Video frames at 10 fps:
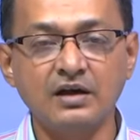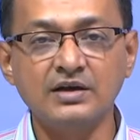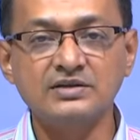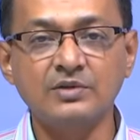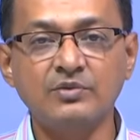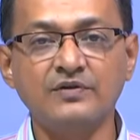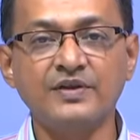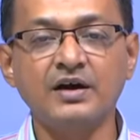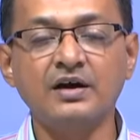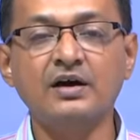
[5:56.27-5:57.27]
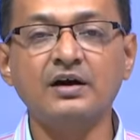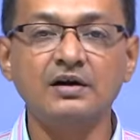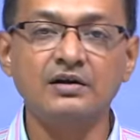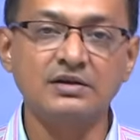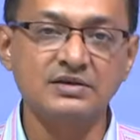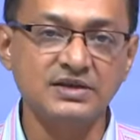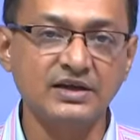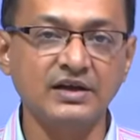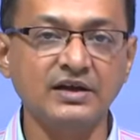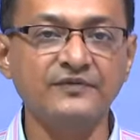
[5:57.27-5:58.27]
some of the
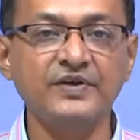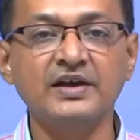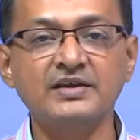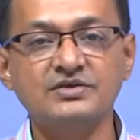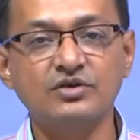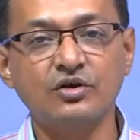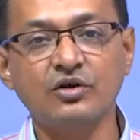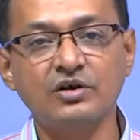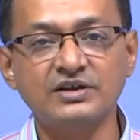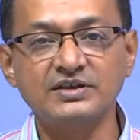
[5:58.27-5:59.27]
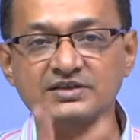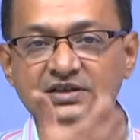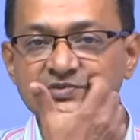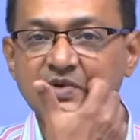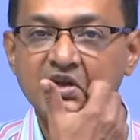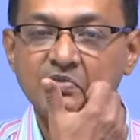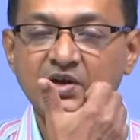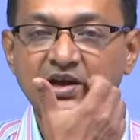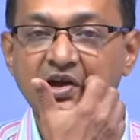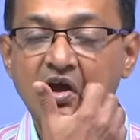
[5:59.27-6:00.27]
say defense or disasters
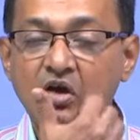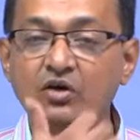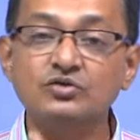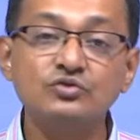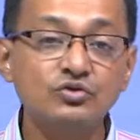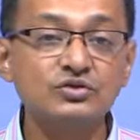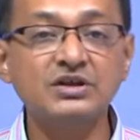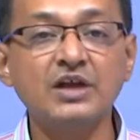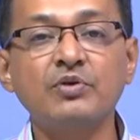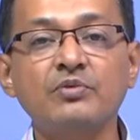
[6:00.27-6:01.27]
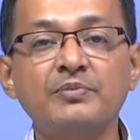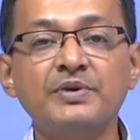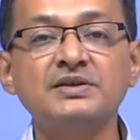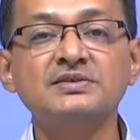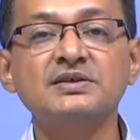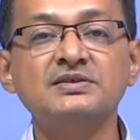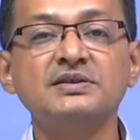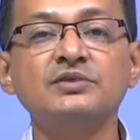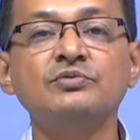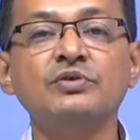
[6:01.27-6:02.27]
management or those type of operations,
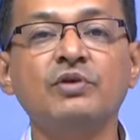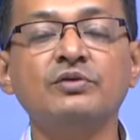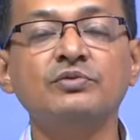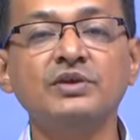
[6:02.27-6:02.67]
then what we